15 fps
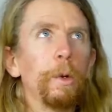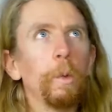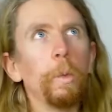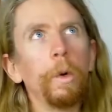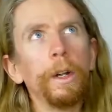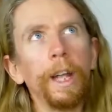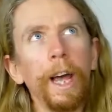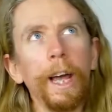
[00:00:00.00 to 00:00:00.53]
with
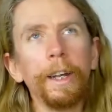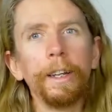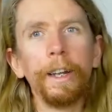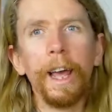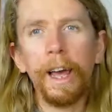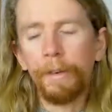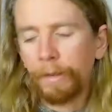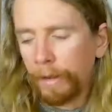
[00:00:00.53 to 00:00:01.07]
one hand in
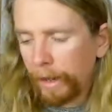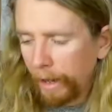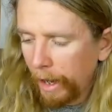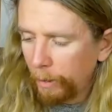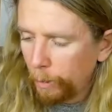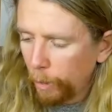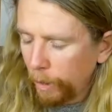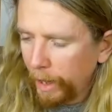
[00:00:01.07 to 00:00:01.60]
heaven and,
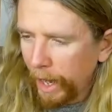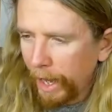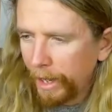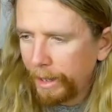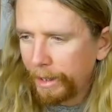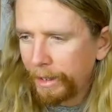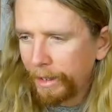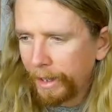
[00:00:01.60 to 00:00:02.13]
and one
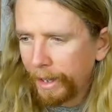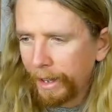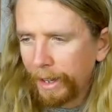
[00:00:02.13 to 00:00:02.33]
hand